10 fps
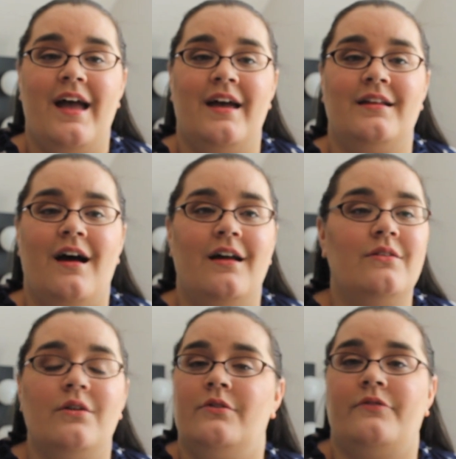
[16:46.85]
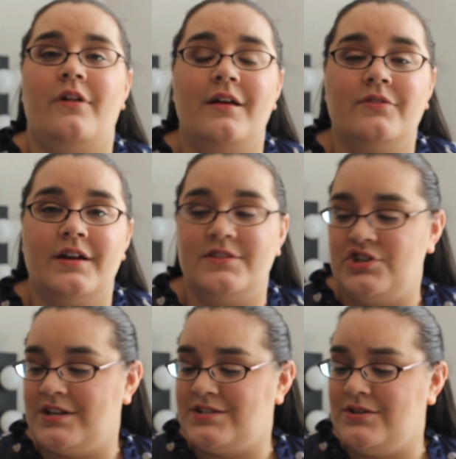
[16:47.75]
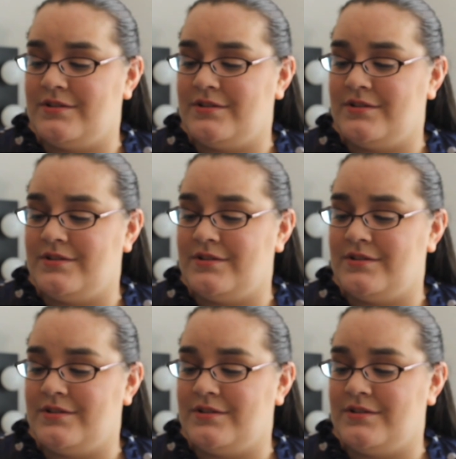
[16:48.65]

and I don't know if I'll ever get the chance to